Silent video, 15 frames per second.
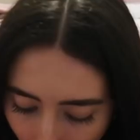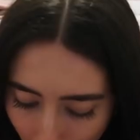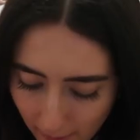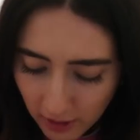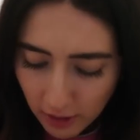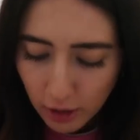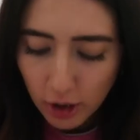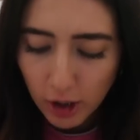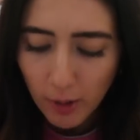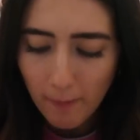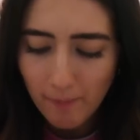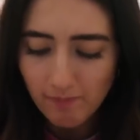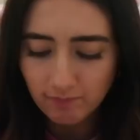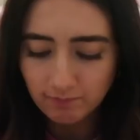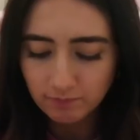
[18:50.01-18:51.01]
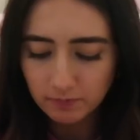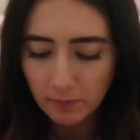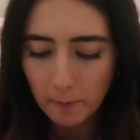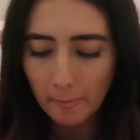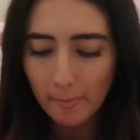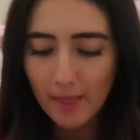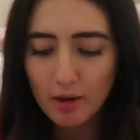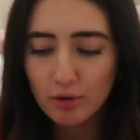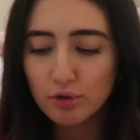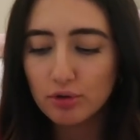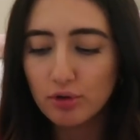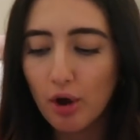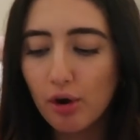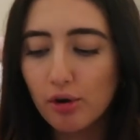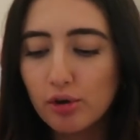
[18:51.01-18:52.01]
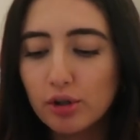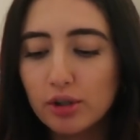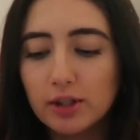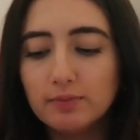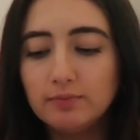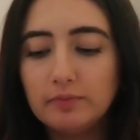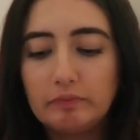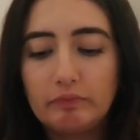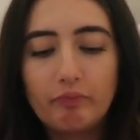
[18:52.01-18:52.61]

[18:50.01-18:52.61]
Oh my god, so good.